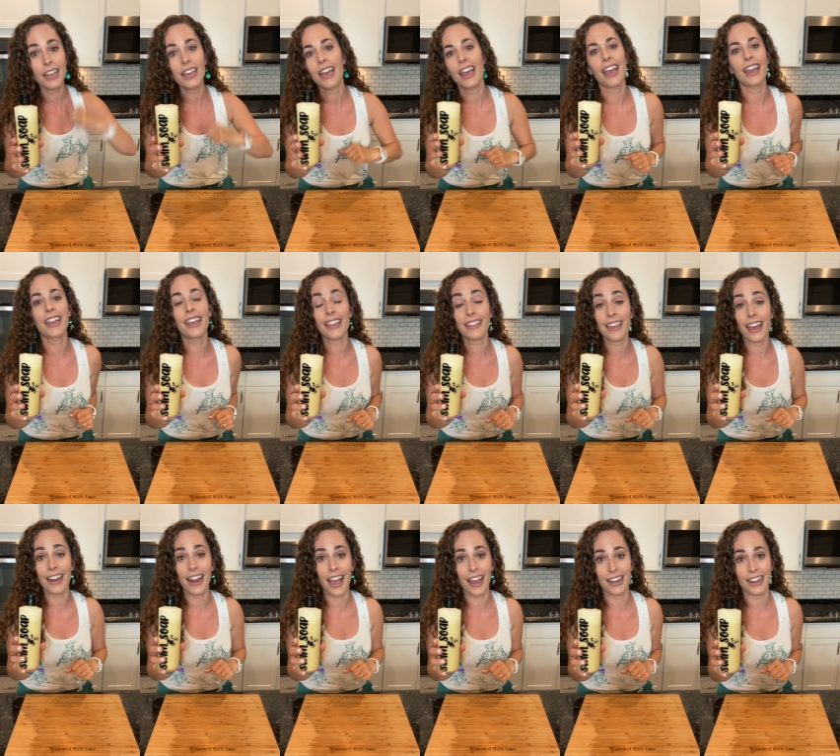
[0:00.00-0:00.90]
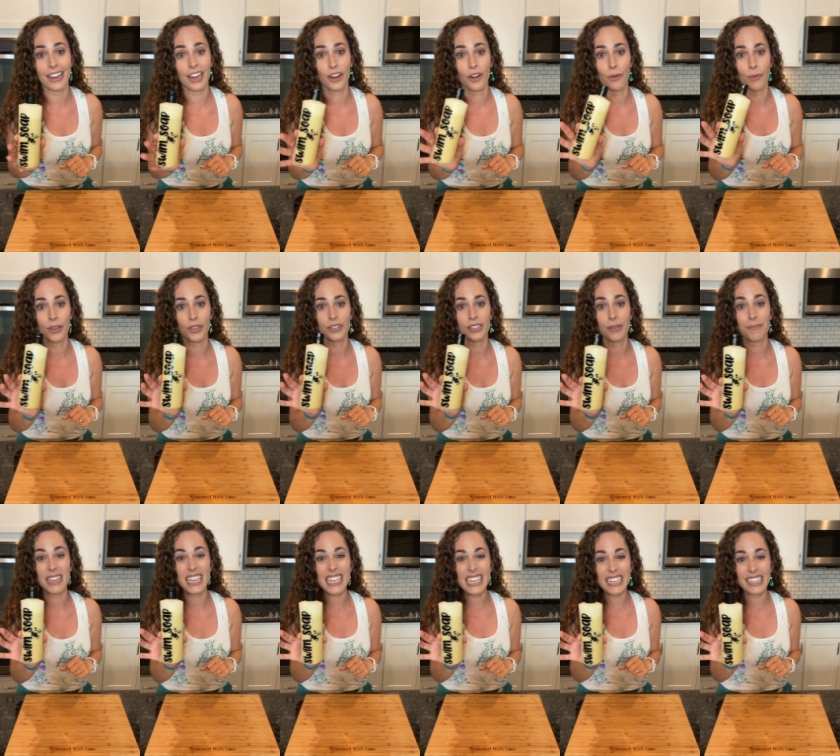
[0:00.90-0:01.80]
and get that out of here with some
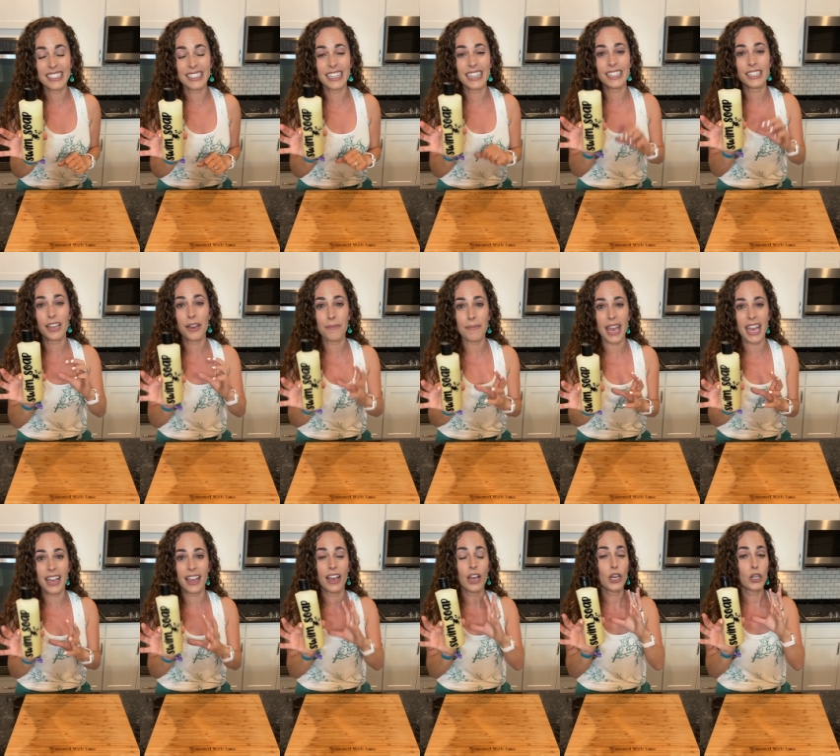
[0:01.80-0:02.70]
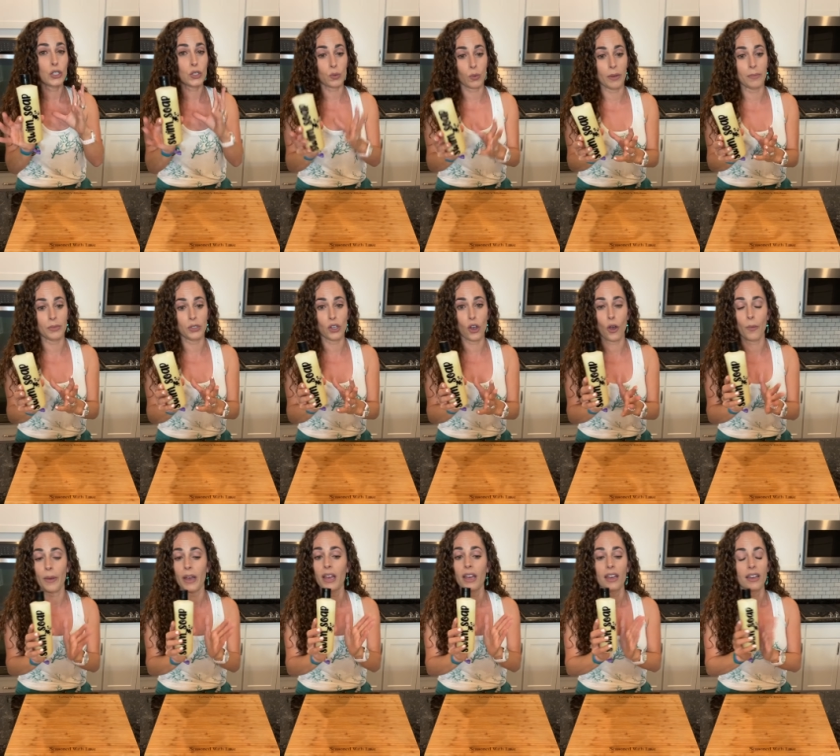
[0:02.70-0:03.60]
easy to make swim soap.